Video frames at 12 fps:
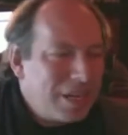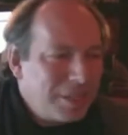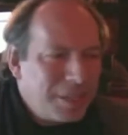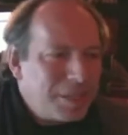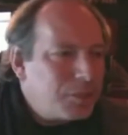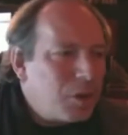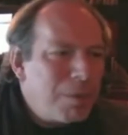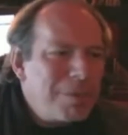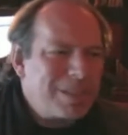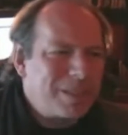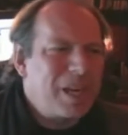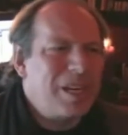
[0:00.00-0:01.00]
the job
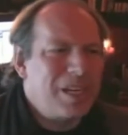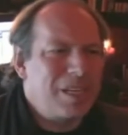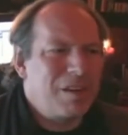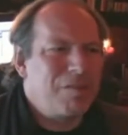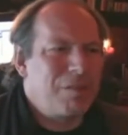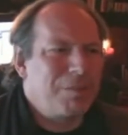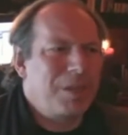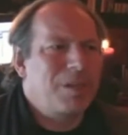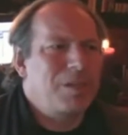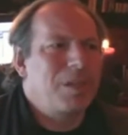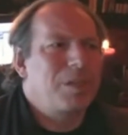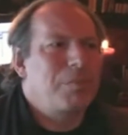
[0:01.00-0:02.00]
is slightly different
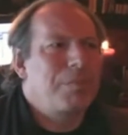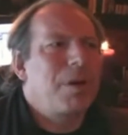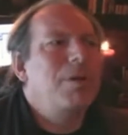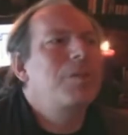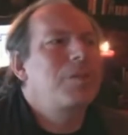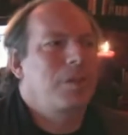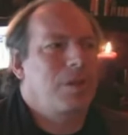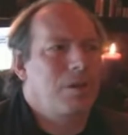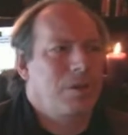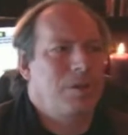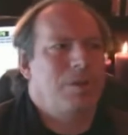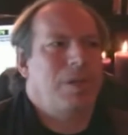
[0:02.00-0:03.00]
because you're supposed to go
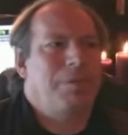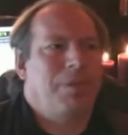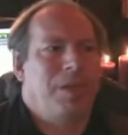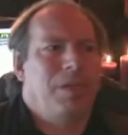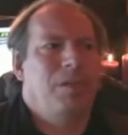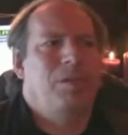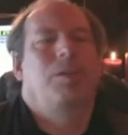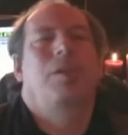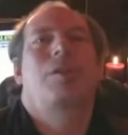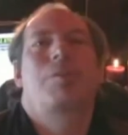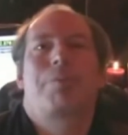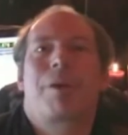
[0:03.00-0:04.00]
and do something.
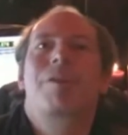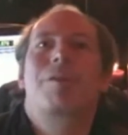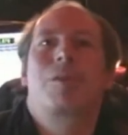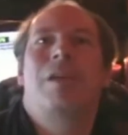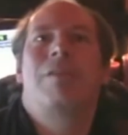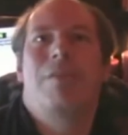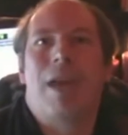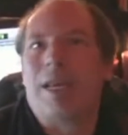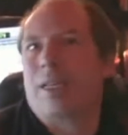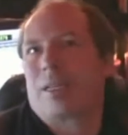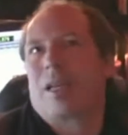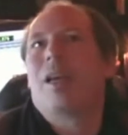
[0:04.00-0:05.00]
You're supposed to
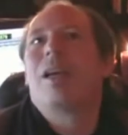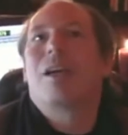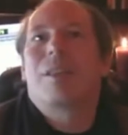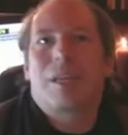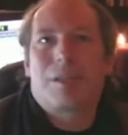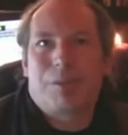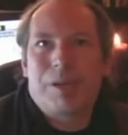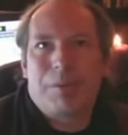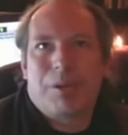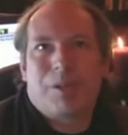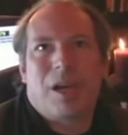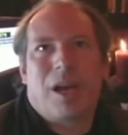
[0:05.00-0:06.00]
invent. That's really
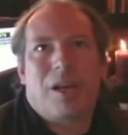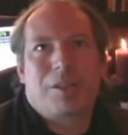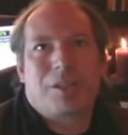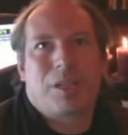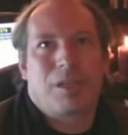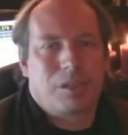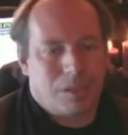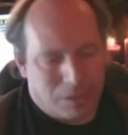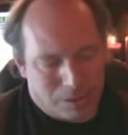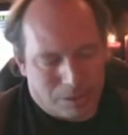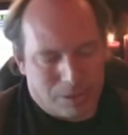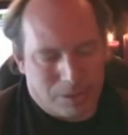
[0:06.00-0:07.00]
what they're asking you
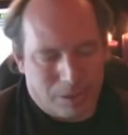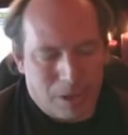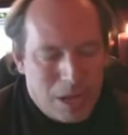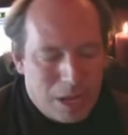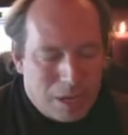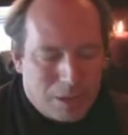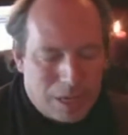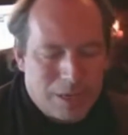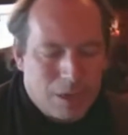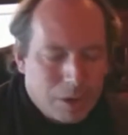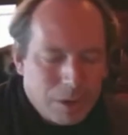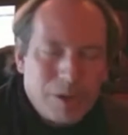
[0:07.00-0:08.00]
to do,
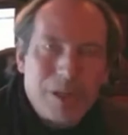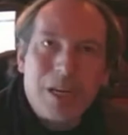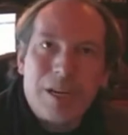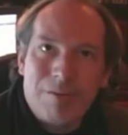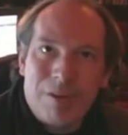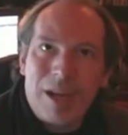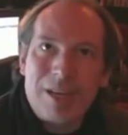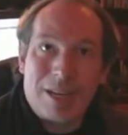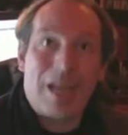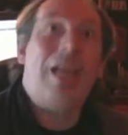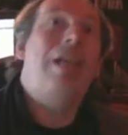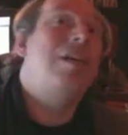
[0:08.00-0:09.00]
and not only invent
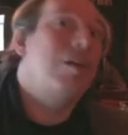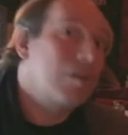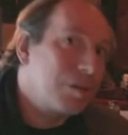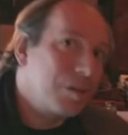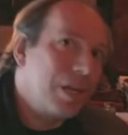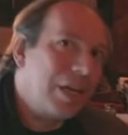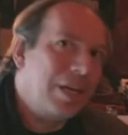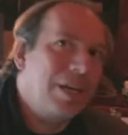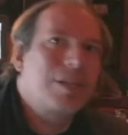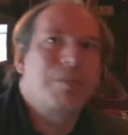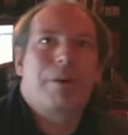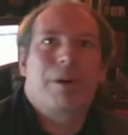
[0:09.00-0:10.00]
any old thing.
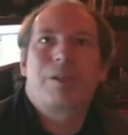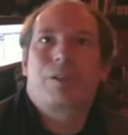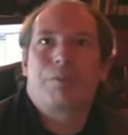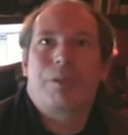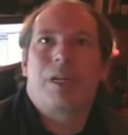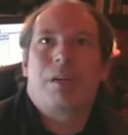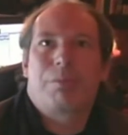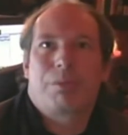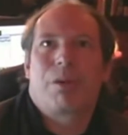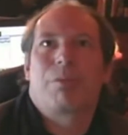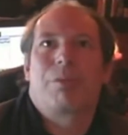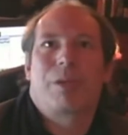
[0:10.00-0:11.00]
It's supposed to be
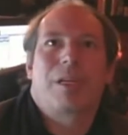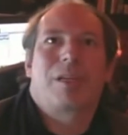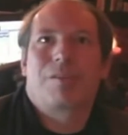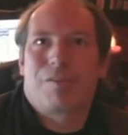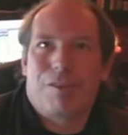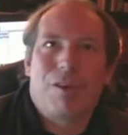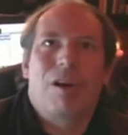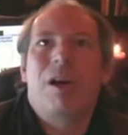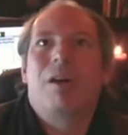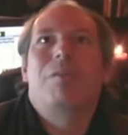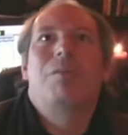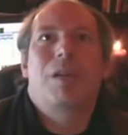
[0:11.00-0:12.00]
appropriate
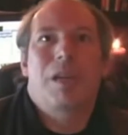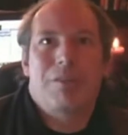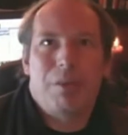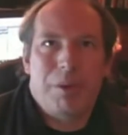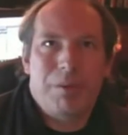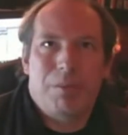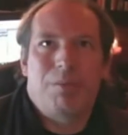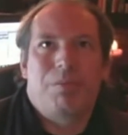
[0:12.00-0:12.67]
for whatever we're